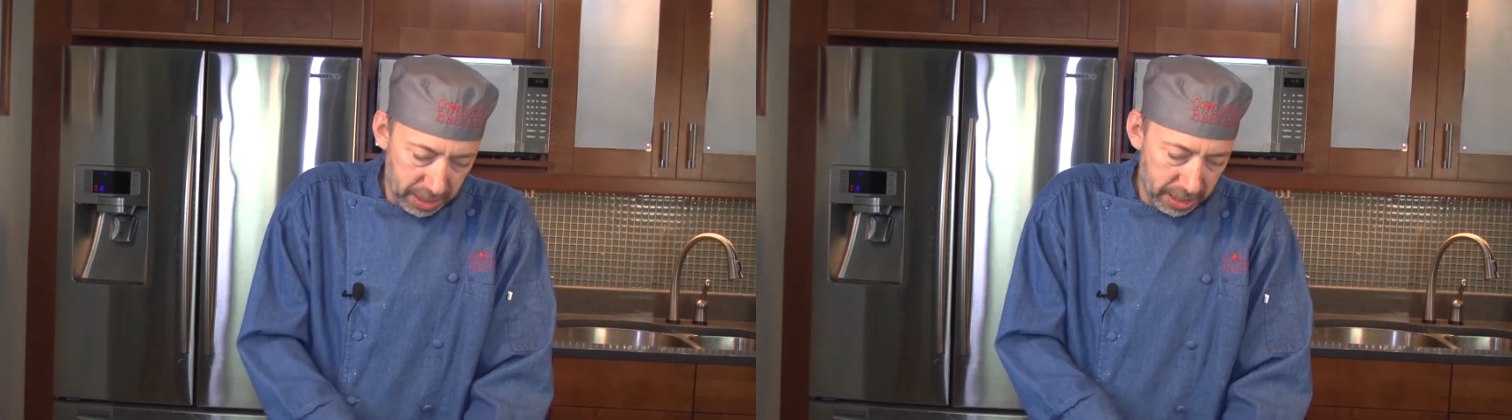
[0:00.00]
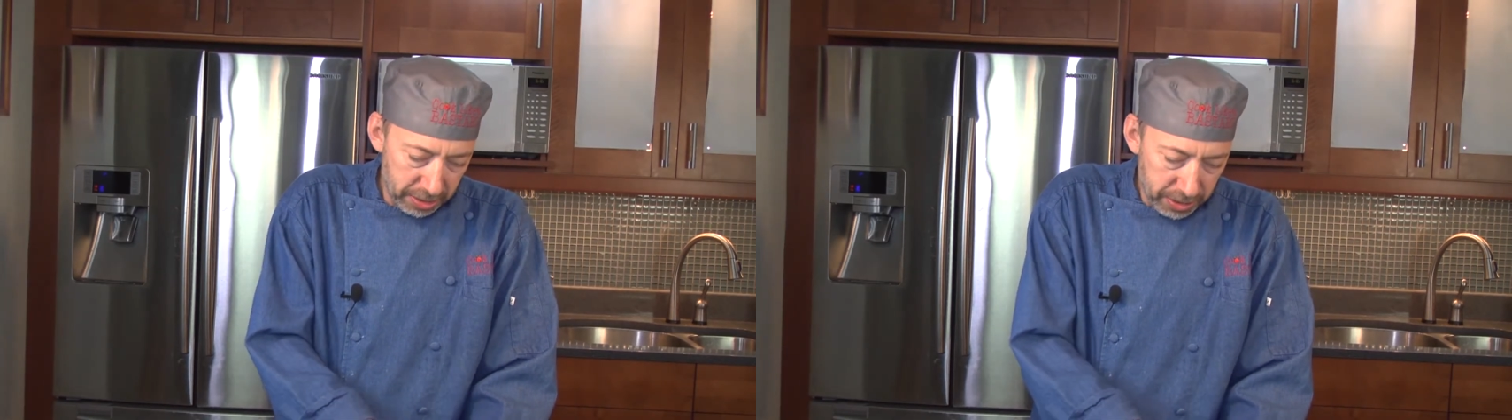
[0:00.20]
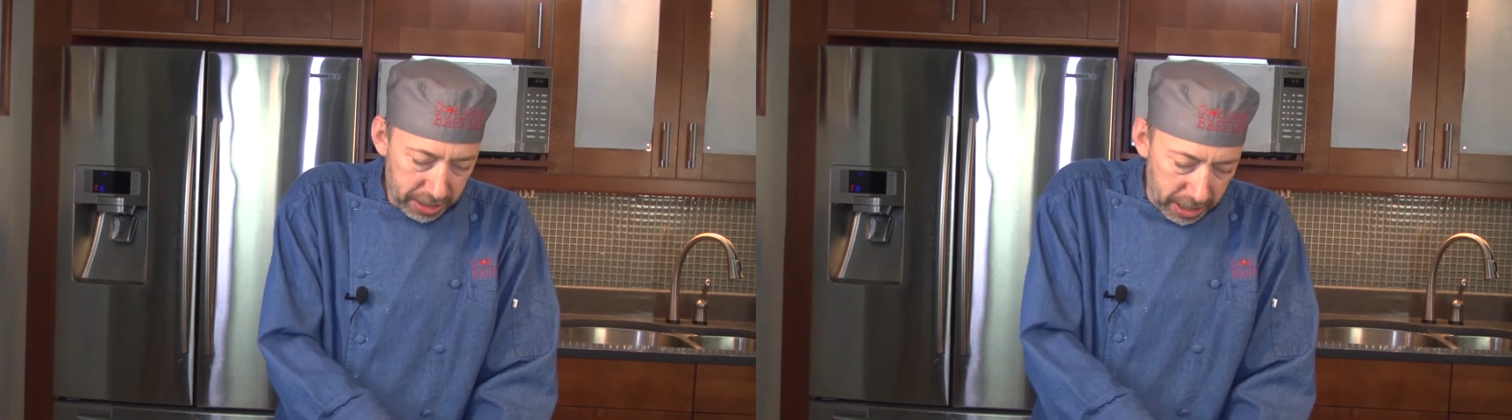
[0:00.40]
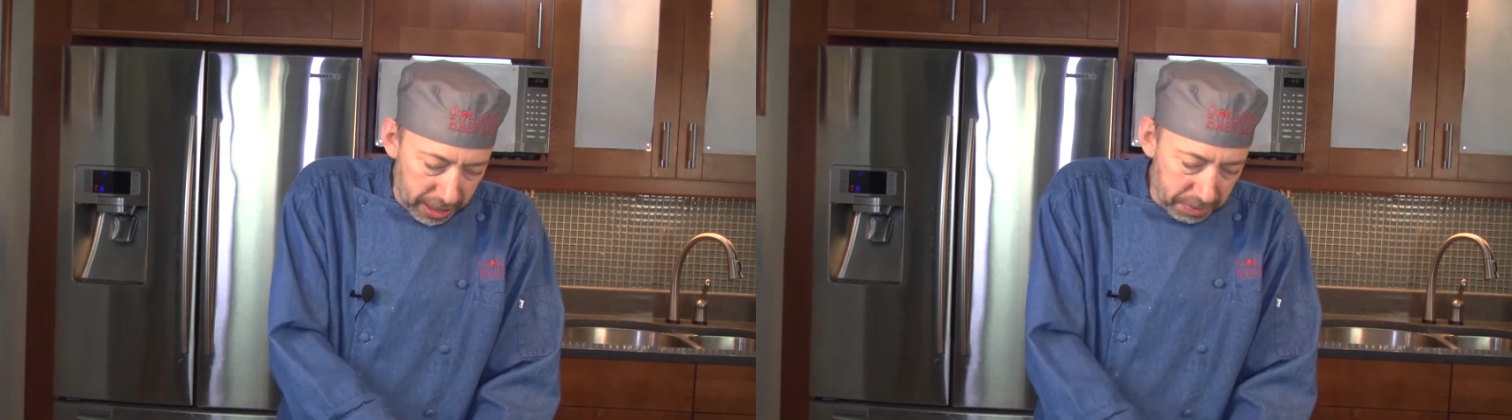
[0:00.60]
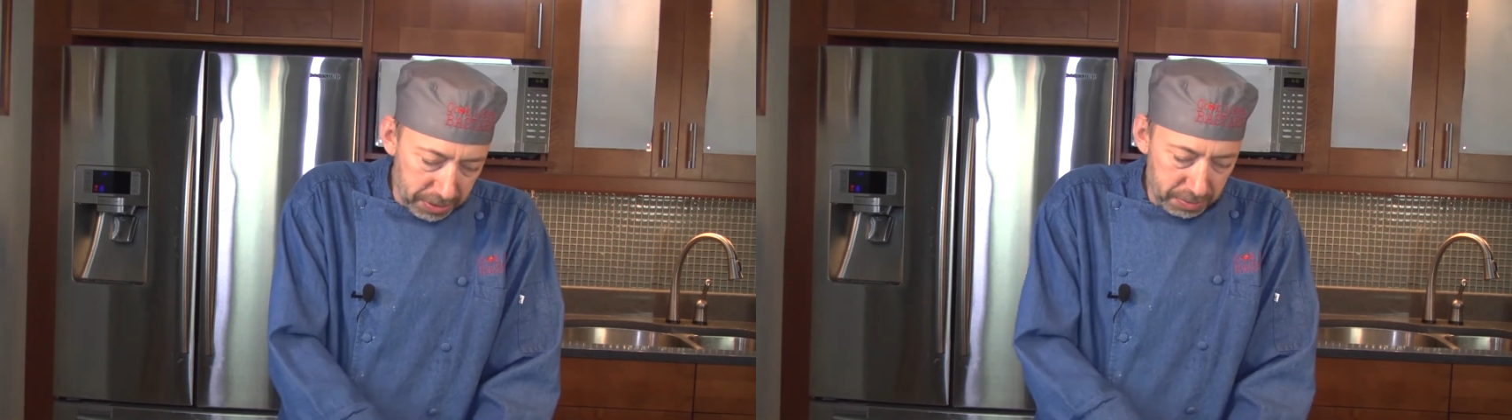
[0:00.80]
Then you can cut
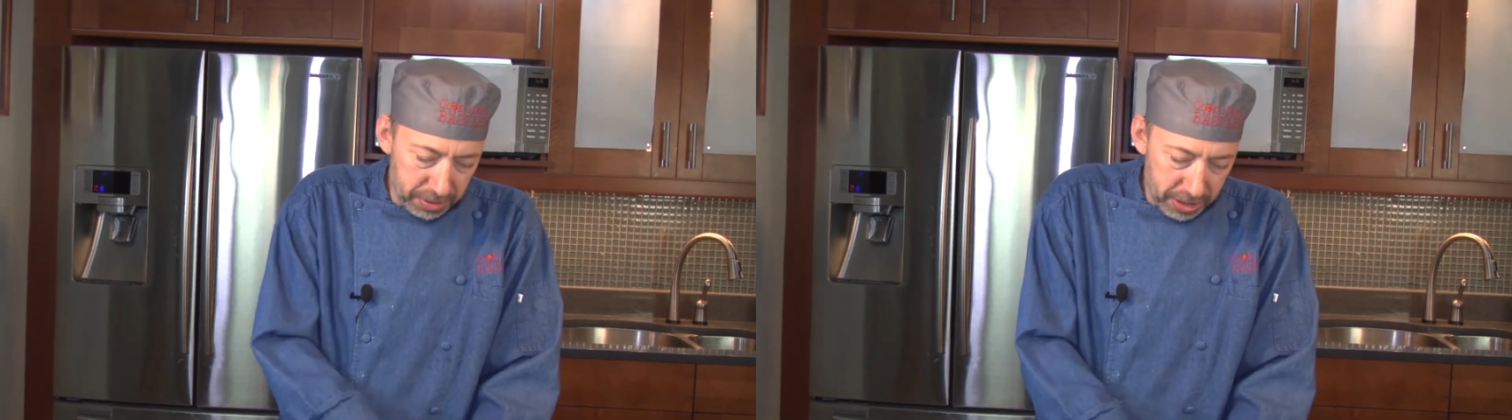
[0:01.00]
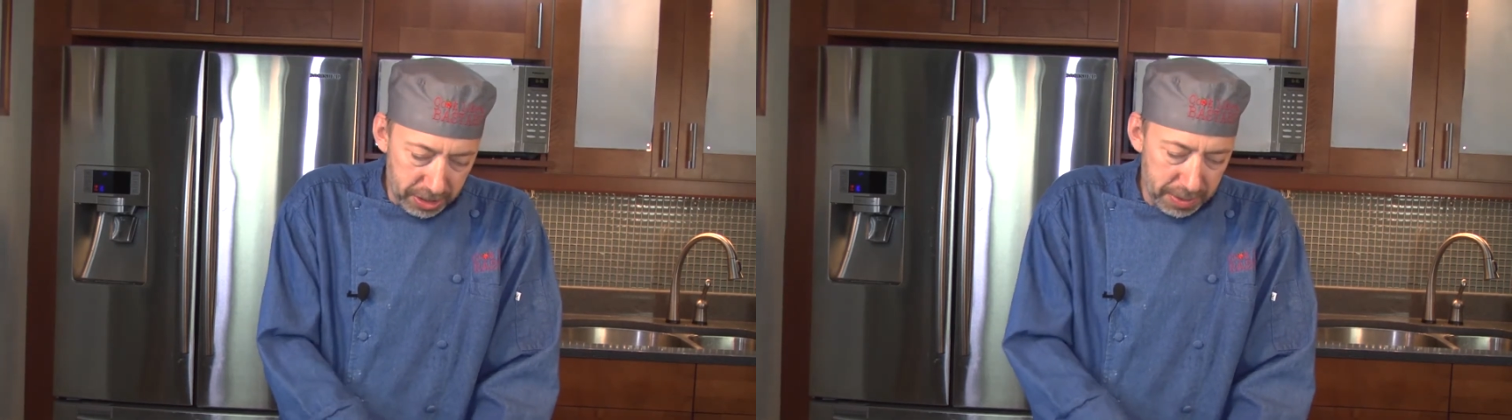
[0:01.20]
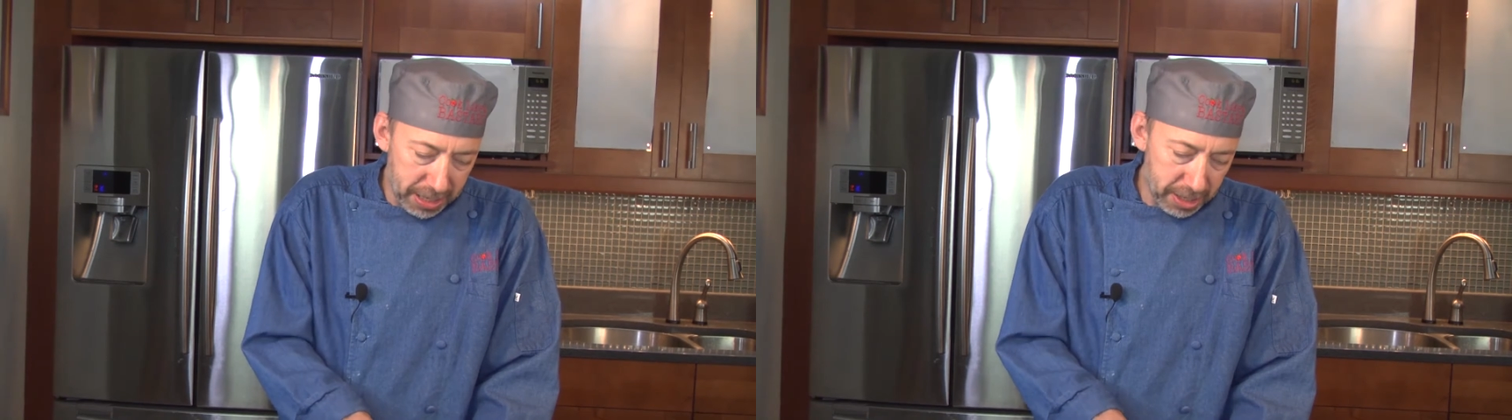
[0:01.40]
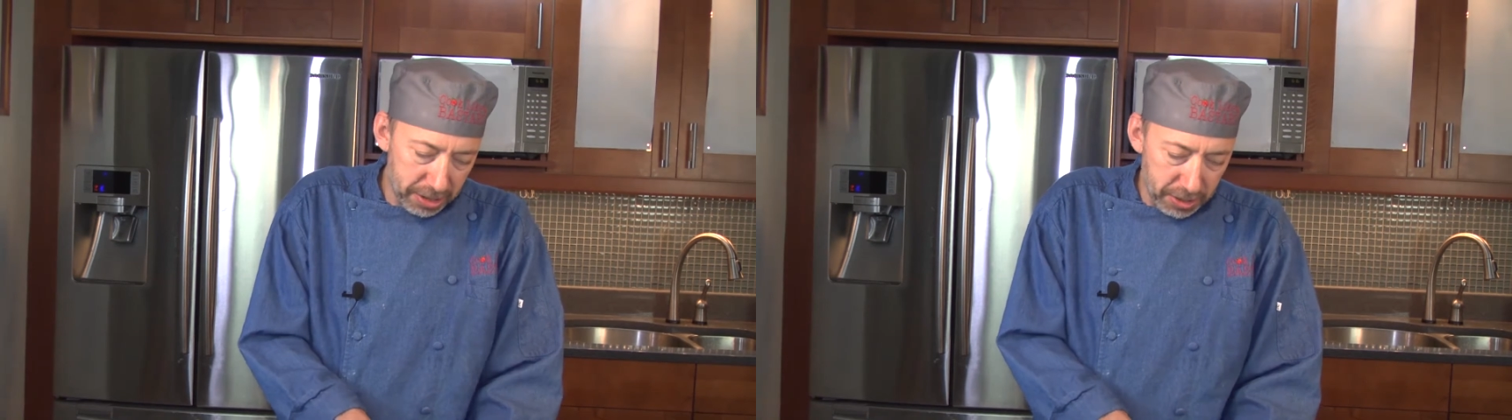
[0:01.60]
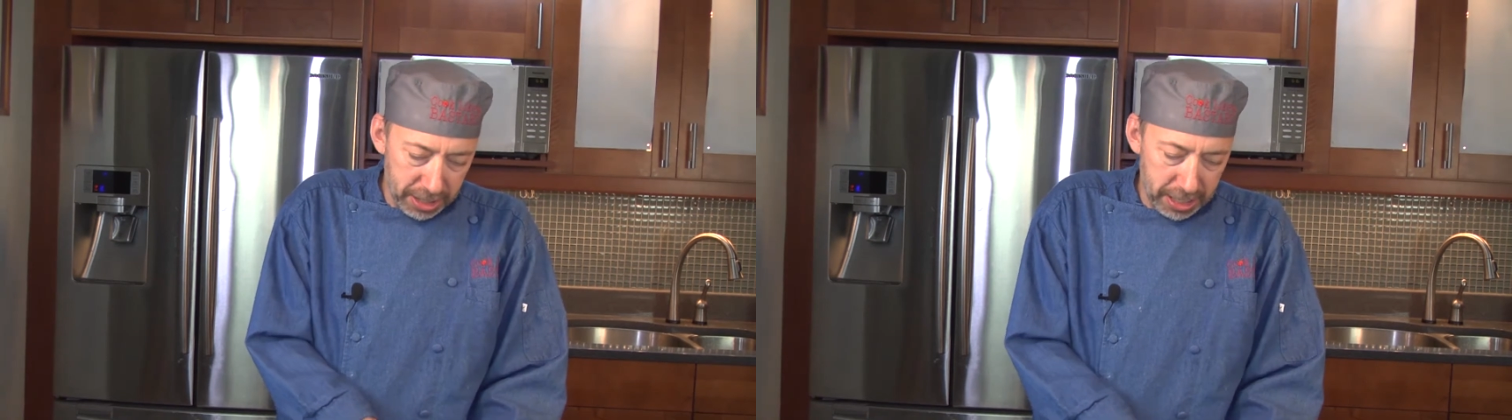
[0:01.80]
up the paneer you made, and then
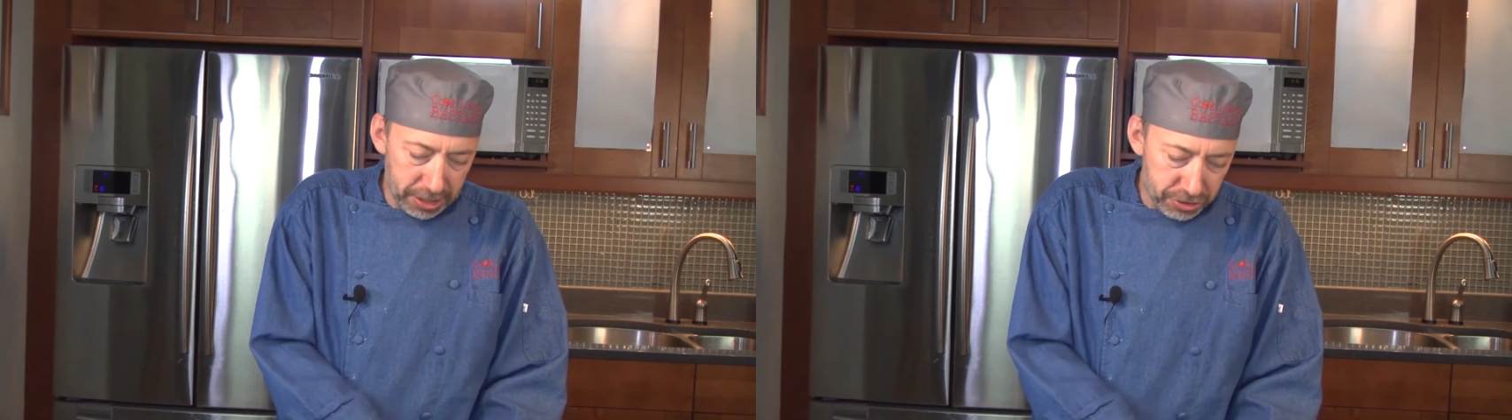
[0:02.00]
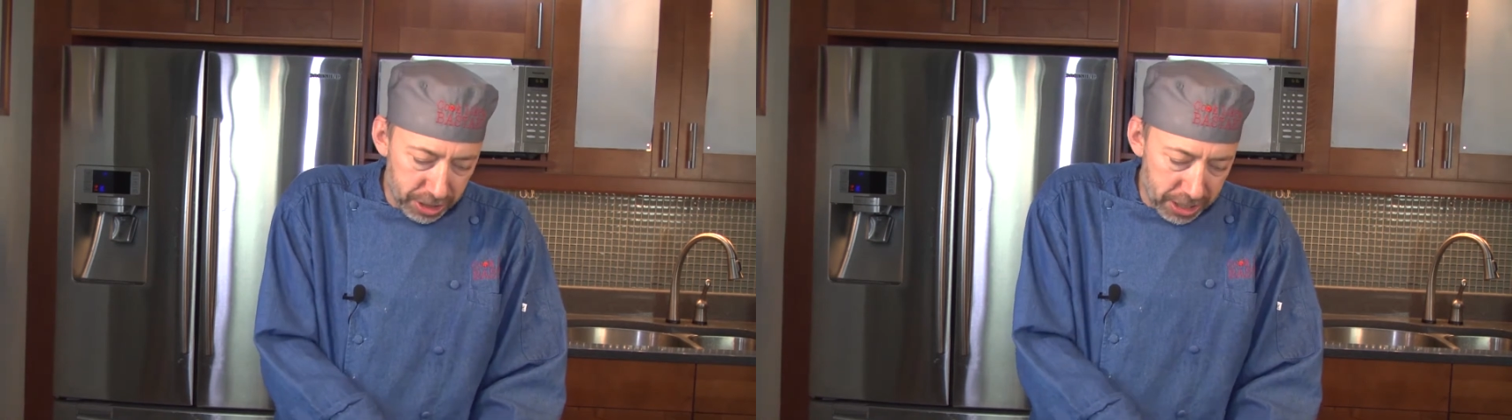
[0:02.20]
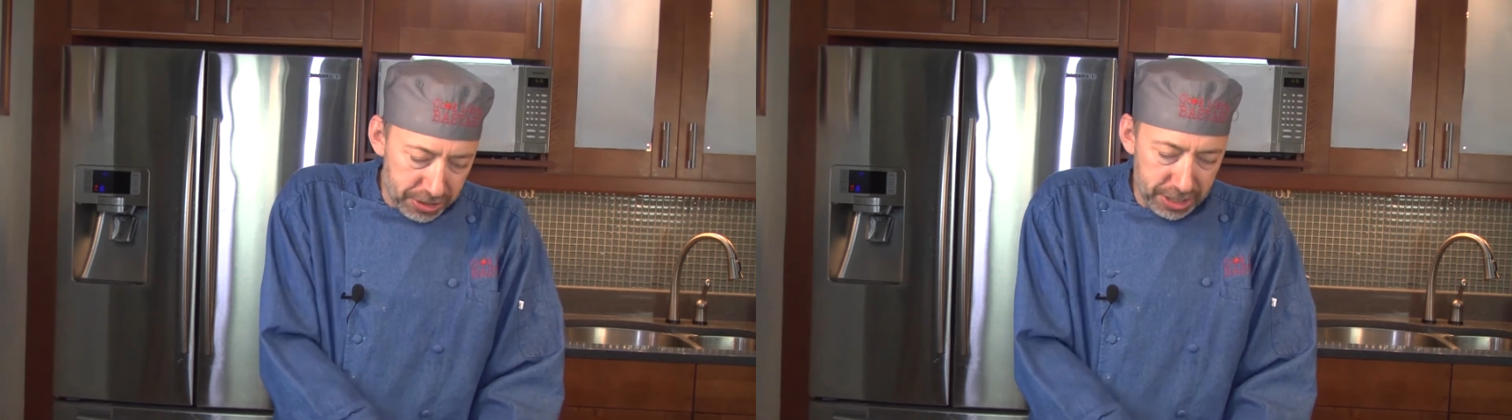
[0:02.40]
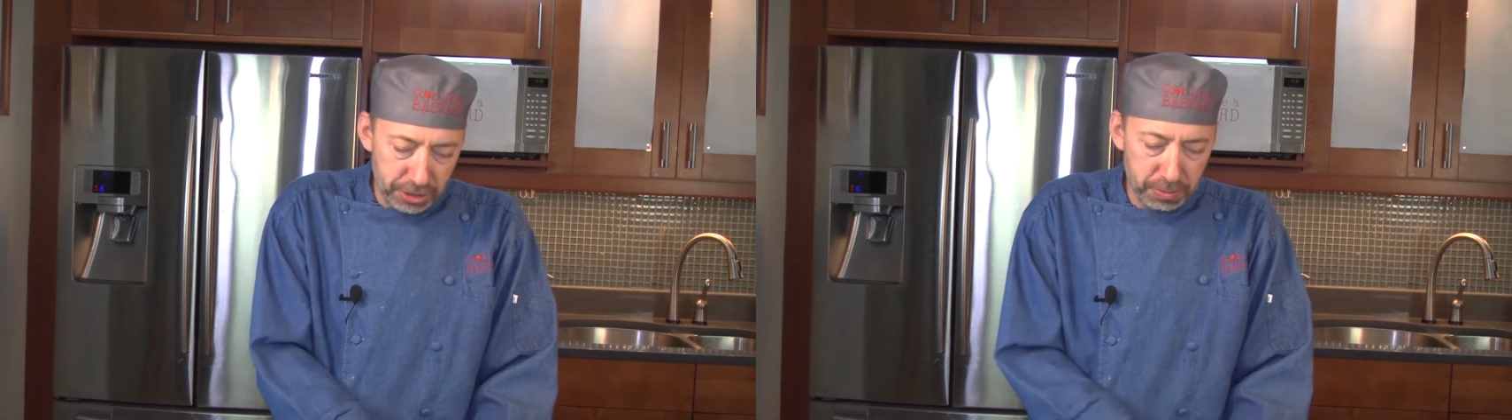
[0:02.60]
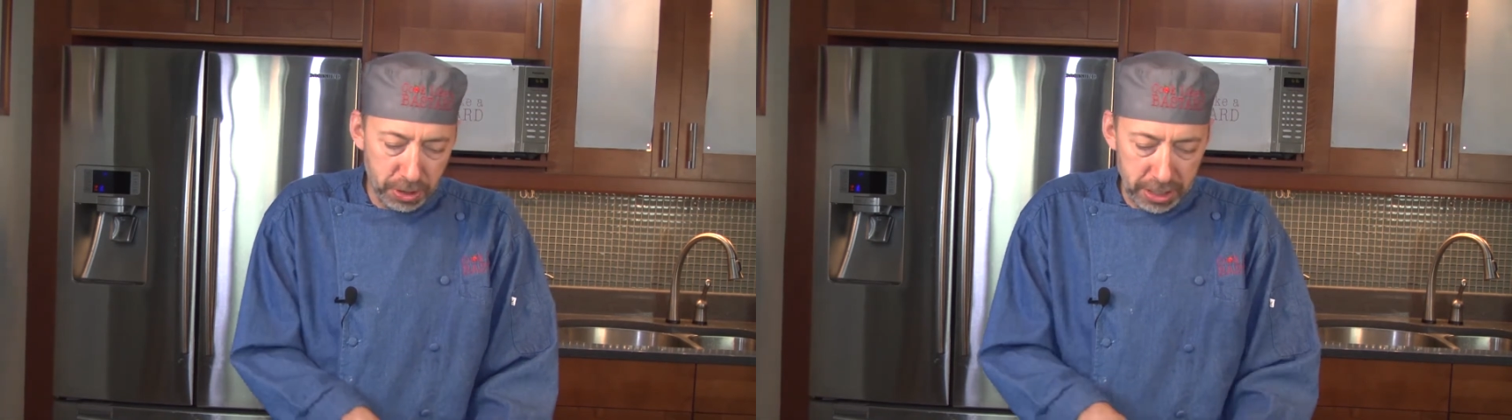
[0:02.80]
you can kind of judge as you put